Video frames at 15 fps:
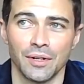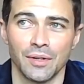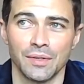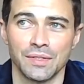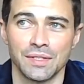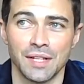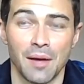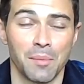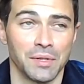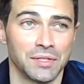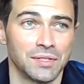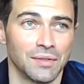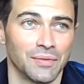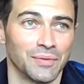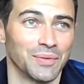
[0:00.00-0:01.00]
It's not much
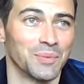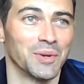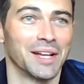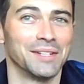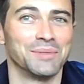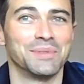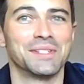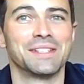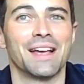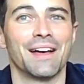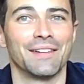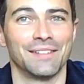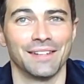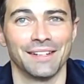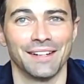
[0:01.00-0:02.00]
different from what I do
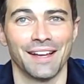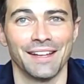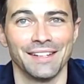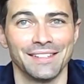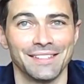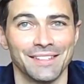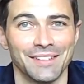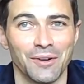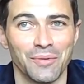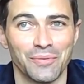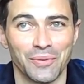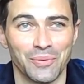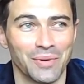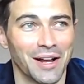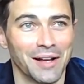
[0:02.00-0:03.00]
Saturday night, for
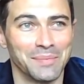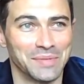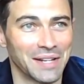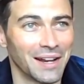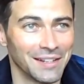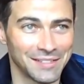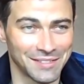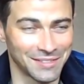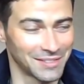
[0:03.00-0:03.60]
Rob's concert.